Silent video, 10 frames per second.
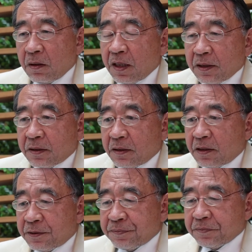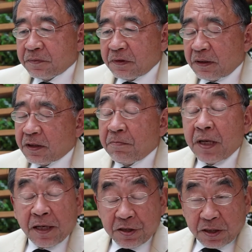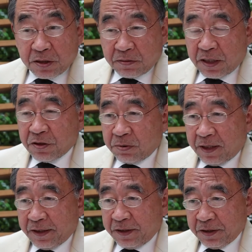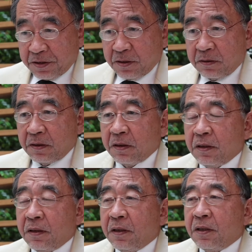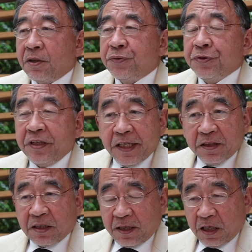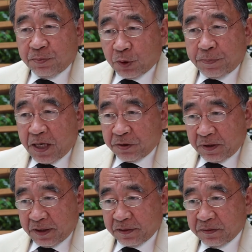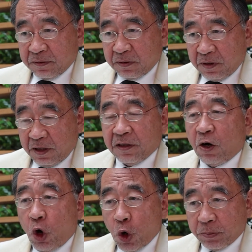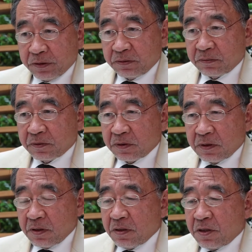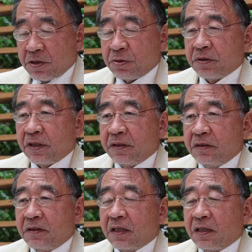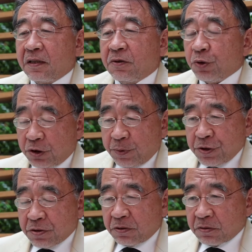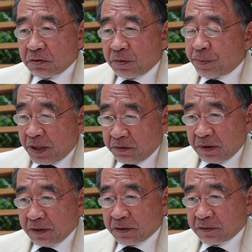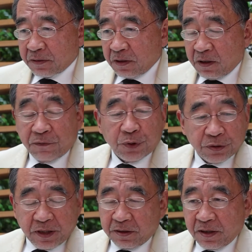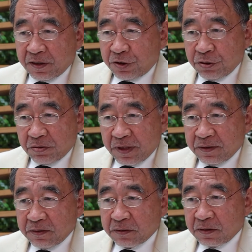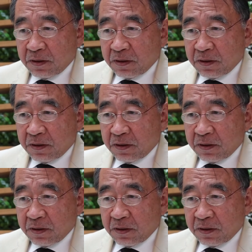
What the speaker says: Like a manager's class of ladies who need the help of partner in the home. So the contribution of partner for take care of the children,